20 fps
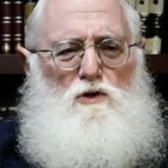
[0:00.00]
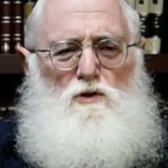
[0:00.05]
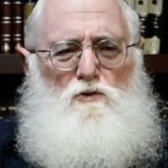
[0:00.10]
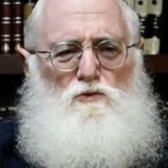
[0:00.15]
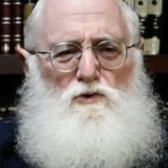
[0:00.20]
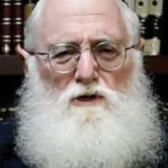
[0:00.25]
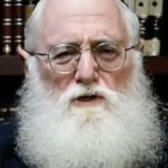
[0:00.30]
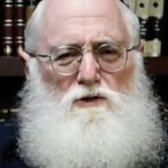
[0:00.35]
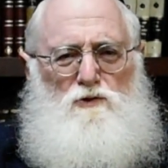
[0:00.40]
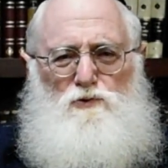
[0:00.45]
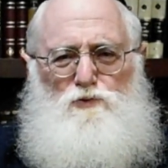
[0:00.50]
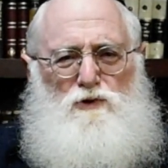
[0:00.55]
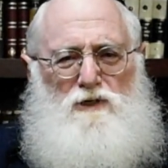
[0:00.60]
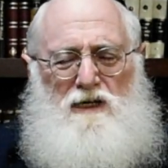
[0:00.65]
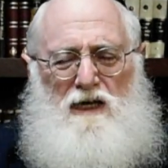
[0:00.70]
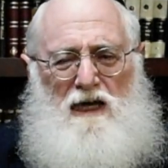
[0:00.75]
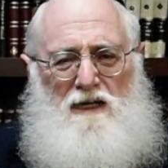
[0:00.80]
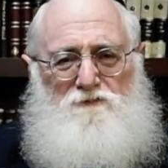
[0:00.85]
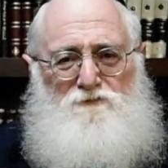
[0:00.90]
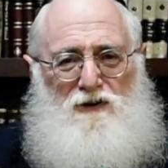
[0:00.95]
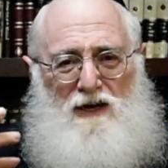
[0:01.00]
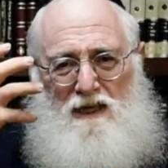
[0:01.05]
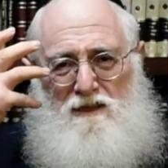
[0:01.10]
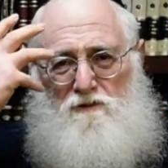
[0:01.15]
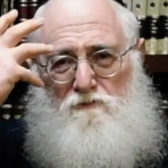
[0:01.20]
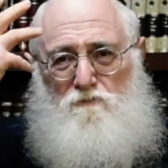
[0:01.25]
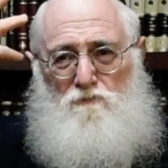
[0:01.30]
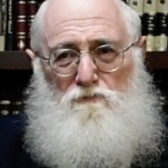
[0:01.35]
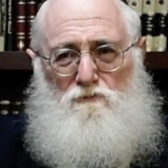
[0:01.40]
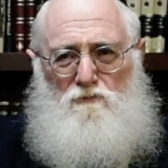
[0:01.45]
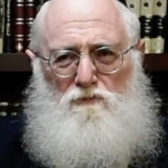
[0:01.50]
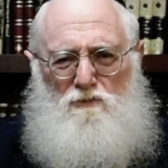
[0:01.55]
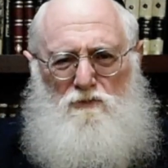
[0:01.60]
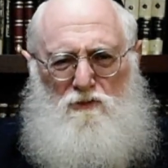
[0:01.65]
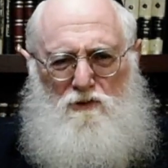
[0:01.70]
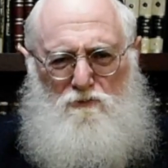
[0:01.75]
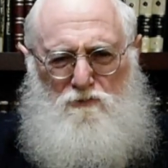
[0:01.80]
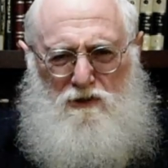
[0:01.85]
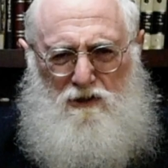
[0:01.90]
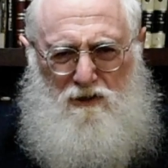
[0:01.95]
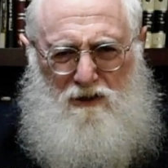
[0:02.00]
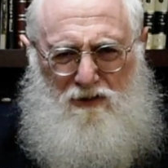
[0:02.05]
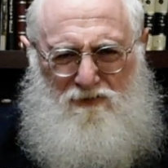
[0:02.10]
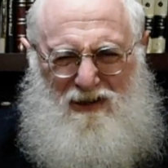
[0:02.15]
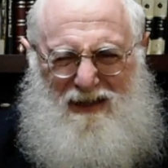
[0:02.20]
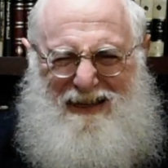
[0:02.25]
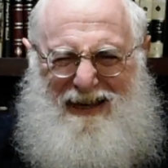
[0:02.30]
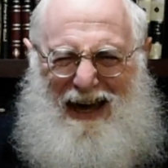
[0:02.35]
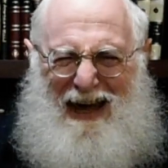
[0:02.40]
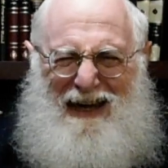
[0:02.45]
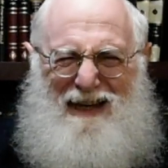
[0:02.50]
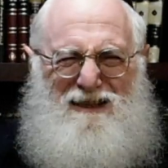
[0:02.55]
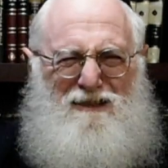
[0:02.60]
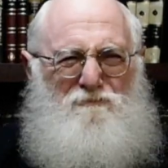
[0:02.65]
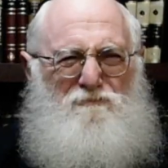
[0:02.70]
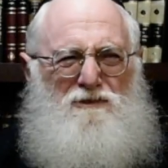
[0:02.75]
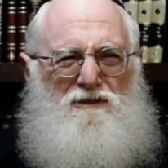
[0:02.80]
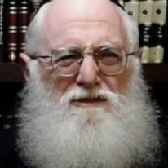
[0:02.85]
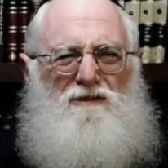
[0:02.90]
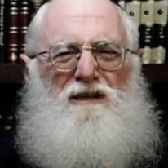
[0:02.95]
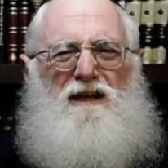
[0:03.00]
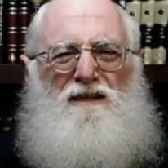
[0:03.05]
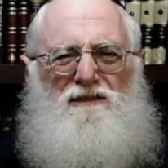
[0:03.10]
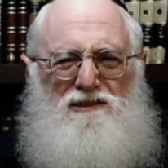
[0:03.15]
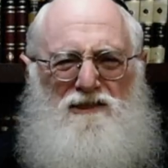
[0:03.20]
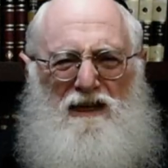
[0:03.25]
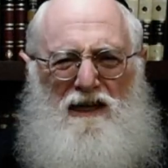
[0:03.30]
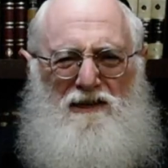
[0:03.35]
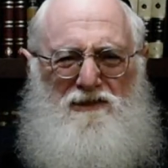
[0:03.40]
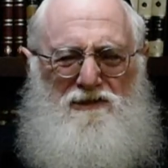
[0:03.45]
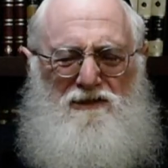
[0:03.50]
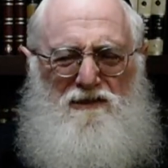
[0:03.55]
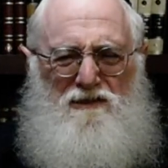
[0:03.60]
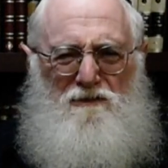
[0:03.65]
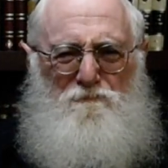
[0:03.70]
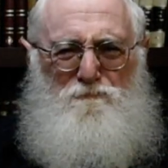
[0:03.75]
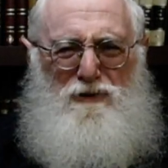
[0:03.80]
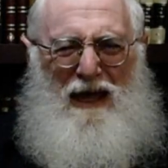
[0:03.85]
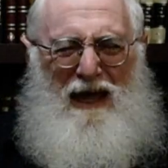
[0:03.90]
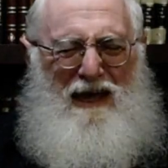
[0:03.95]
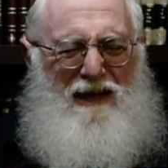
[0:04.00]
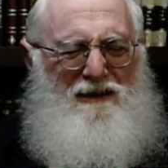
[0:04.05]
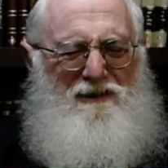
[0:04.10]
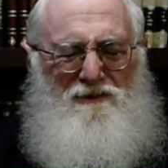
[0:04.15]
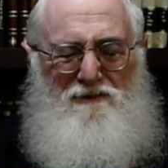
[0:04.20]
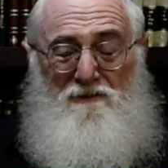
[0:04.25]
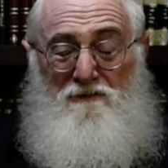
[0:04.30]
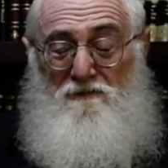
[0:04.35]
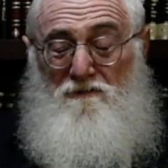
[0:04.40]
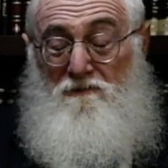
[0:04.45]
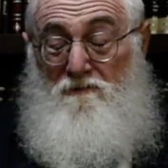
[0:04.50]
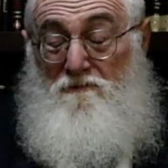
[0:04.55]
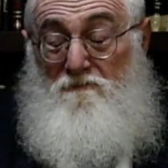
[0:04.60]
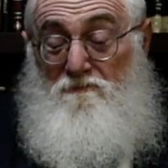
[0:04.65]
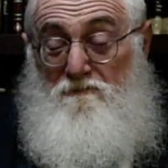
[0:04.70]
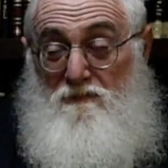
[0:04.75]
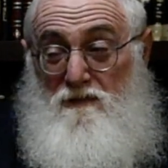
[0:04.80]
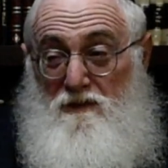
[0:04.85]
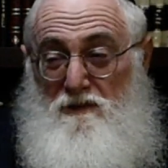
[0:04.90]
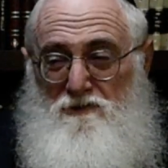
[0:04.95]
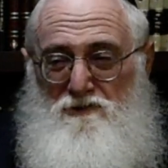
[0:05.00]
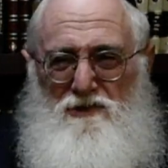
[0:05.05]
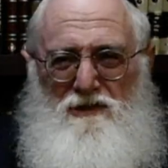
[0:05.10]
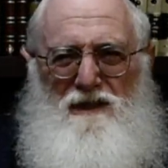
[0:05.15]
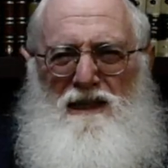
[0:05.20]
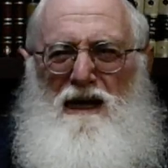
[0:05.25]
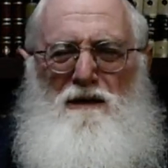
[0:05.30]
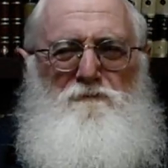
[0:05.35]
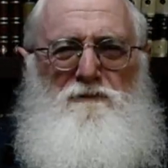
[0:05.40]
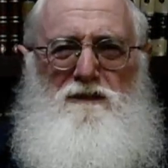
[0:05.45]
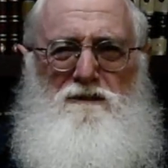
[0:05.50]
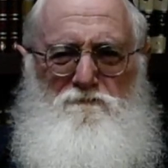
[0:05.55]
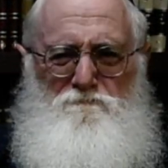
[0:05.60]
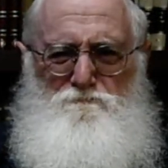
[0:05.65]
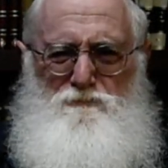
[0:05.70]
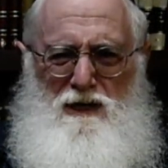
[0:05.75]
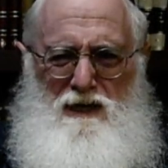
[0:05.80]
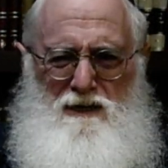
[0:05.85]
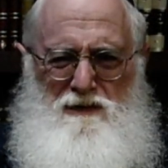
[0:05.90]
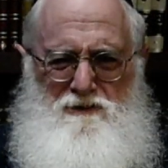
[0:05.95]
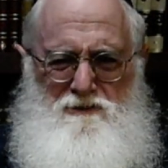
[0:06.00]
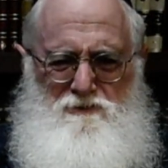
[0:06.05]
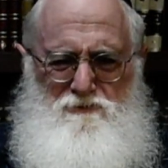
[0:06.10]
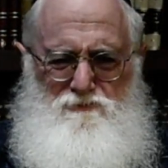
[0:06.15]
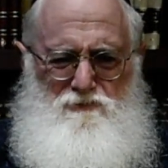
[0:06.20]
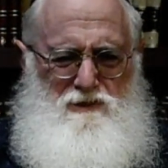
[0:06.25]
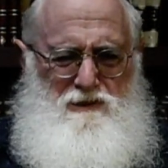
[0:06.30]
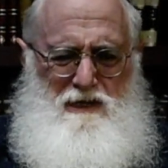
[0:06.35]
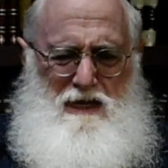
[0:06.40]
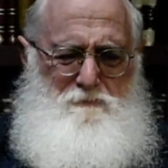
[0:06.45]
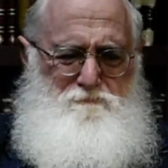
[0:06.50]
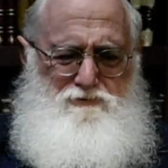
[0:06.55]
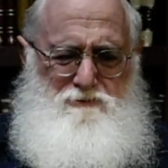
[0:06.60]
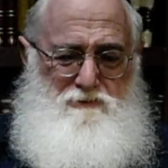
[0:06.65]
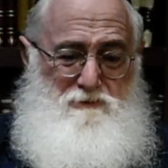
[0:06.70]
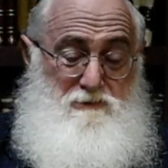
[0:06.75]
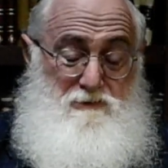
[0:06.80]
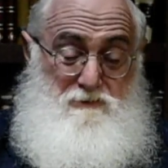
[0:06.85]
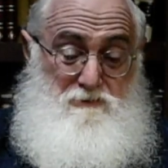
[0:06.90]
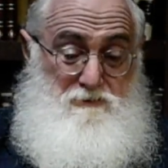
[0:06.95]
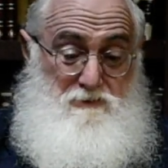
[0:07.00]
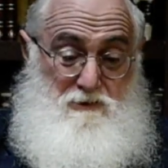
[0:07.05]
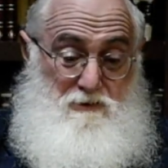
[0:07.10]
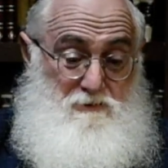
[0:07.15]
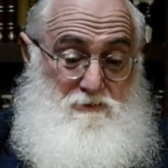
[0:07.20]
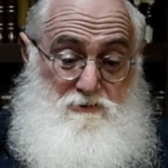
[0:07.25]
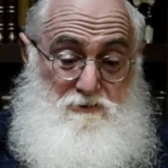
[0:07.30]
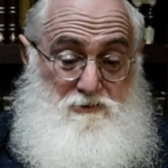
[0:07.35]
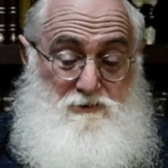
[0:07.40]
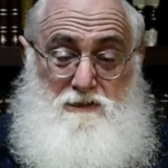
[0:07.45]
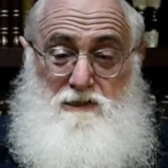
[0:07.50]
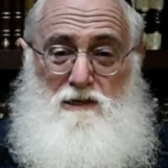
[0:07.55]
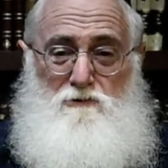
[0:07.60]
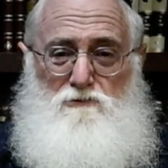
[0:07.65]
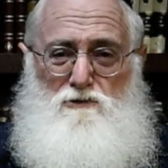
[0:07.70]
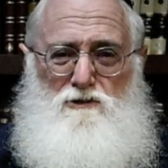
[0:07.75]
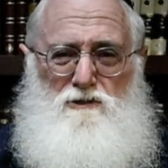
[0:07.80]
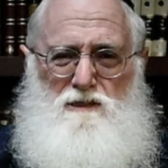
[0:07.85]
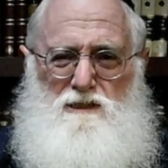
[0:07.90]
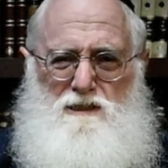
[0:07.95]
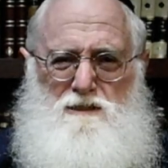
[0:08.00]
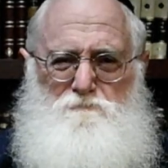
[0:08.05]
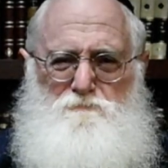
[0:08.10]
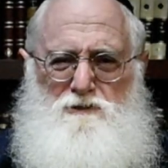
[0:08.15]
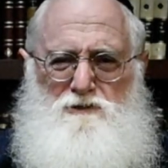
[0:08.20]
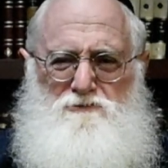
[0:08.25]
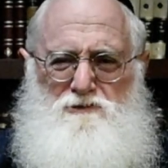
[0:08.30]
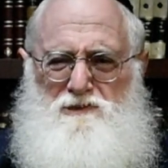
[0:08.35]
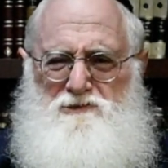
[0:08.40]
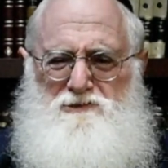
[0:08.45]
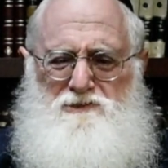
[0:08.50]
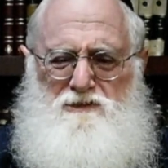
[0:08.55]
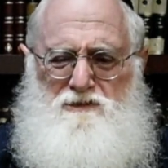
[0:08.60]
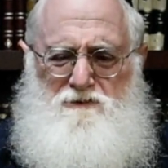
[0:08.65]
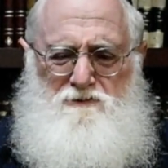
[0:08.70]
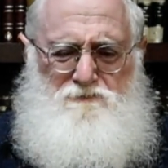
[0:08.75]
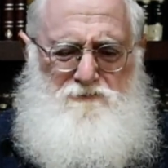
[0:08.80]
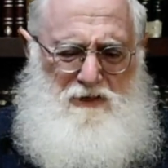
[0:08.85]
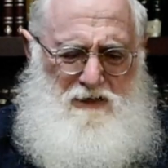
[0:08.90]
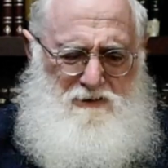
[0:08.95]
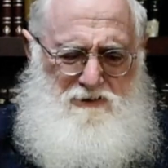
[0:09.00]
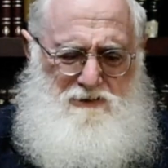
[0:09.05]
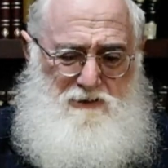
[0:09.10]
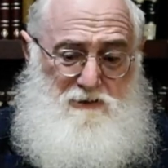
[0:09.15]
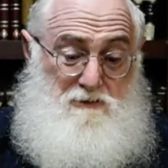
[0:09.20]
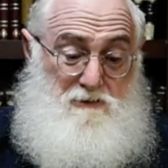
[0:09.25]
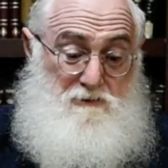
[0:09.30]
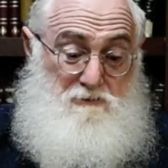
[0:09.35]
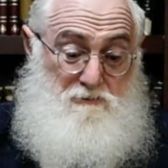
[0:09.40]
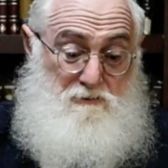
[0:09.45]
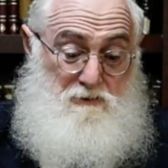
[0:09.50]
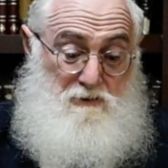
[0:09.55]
We can't fathom. We don't have the kalim to digest the pain, the tsunami of pain that happened Thursday. We all experienced it, felt it.